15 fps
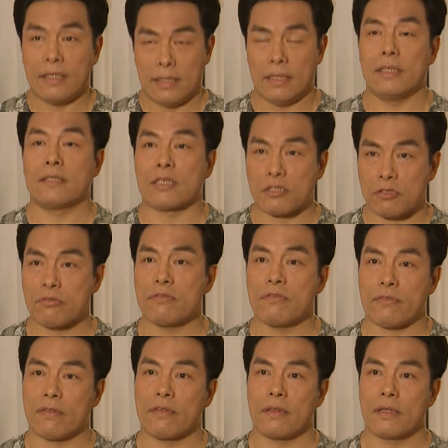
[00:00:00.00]
it's the
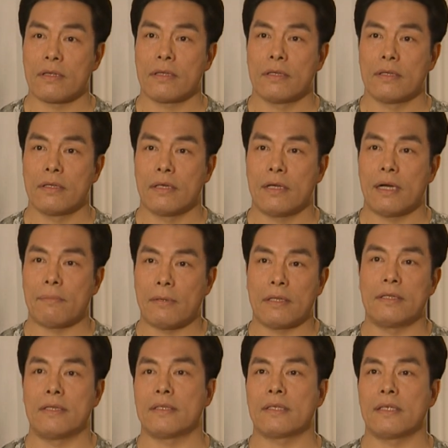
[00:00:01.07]
truth
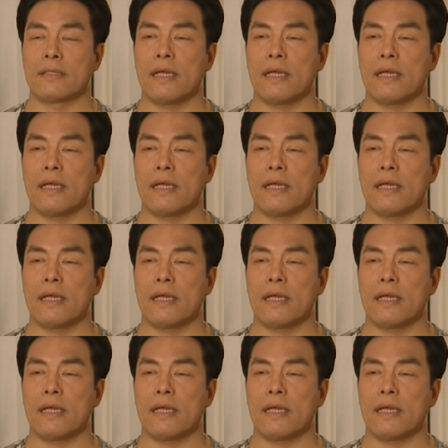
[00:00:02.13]
about this.